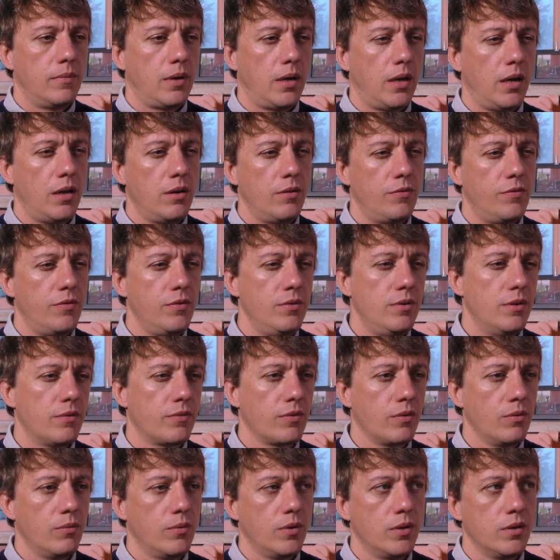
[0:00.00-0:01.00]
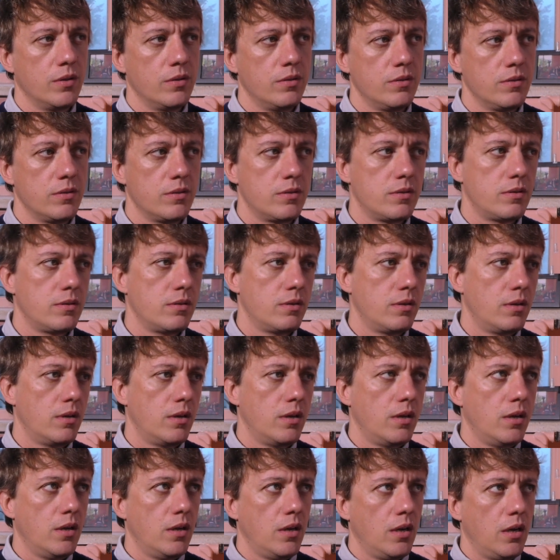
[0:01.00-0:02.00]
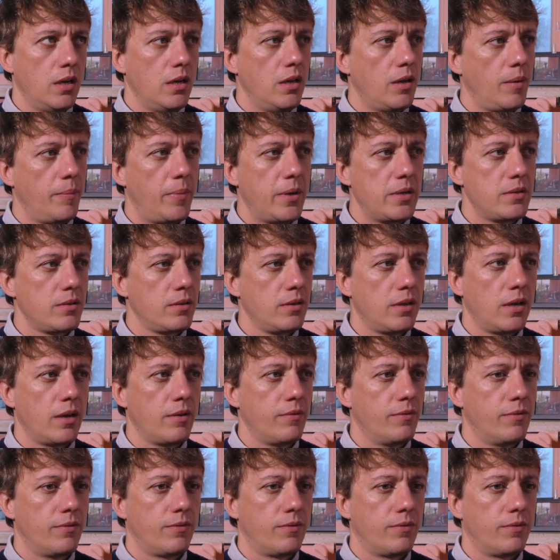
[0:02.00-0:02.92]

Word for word: I had a few different ones. You know, basically